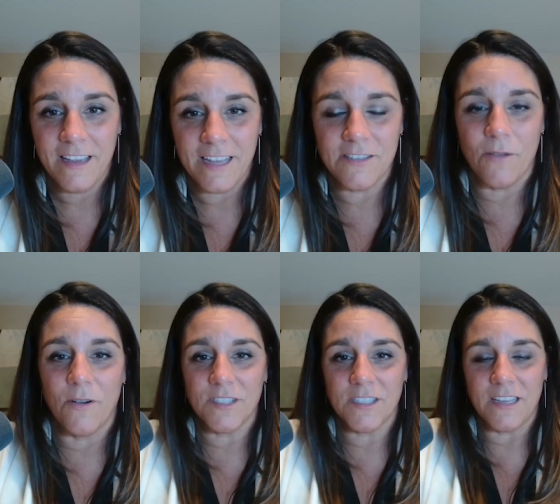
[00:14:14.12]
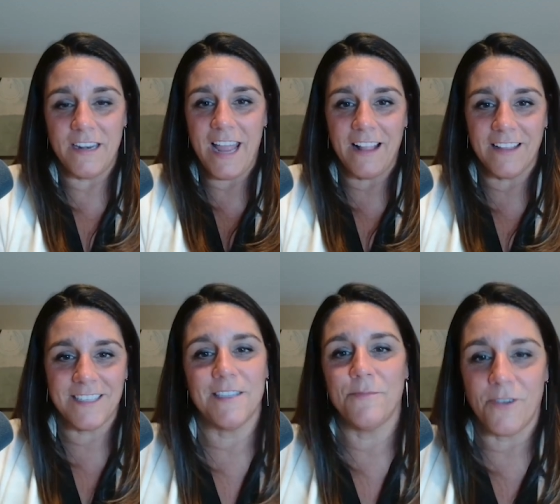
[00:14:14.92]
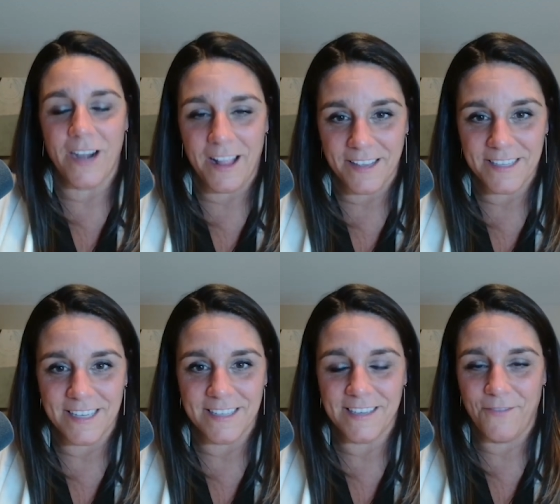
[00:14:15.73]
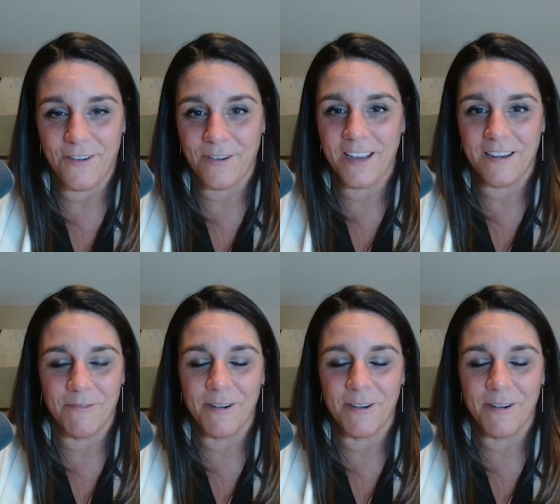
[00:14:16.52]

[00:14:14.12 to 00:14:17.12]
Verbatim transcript: it's almost analysis paralysis if you can hmm.